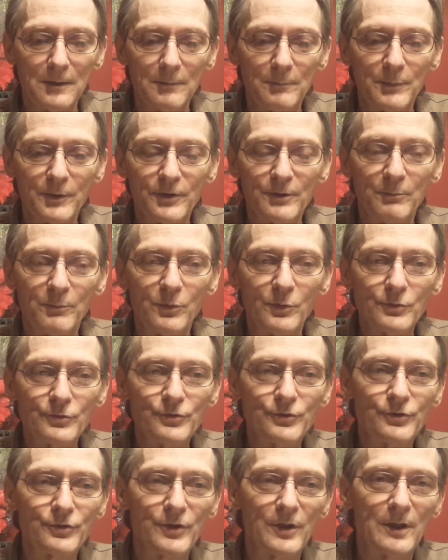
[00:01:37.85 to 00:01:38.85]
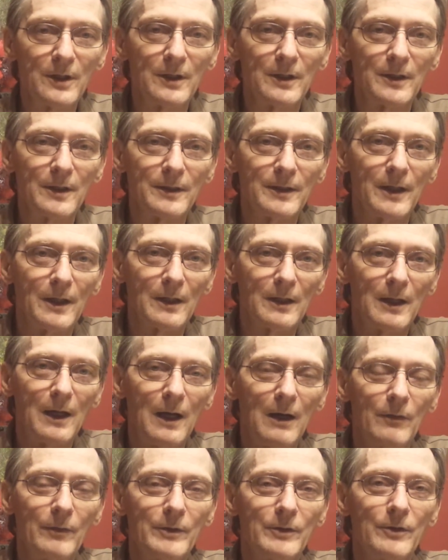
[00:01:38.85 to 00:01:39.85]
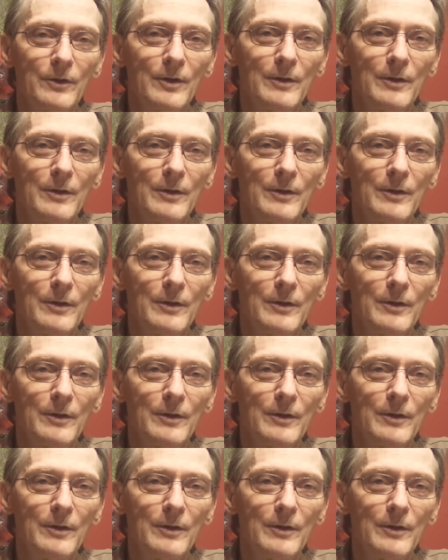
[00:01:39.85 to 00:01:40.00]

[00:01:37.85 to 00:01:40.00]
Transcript: But the more sin that they allow into